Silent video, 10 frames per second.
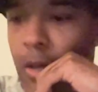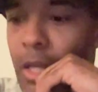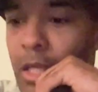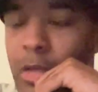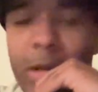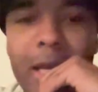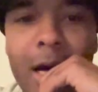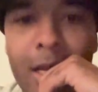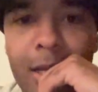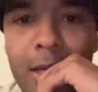You ain't
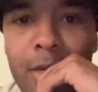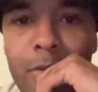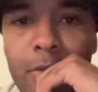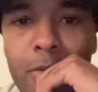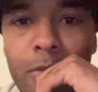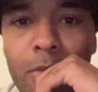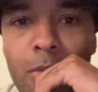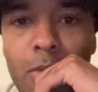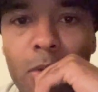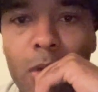gotta leave.
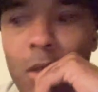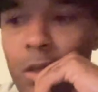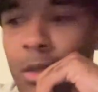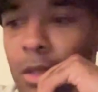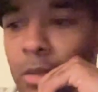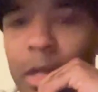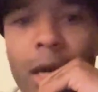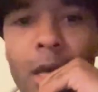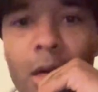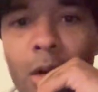You ain't
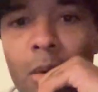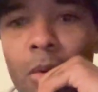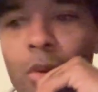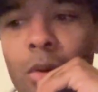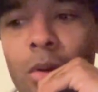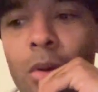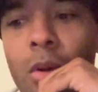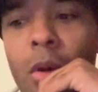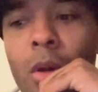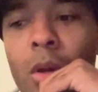gotta go.
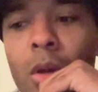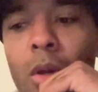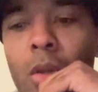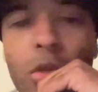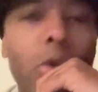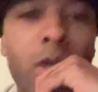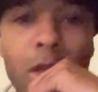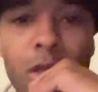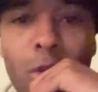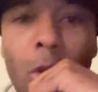You can
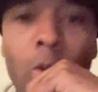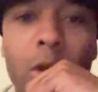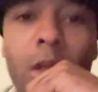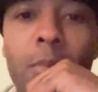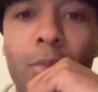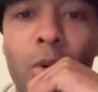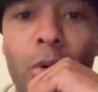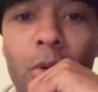still hold the clipboard.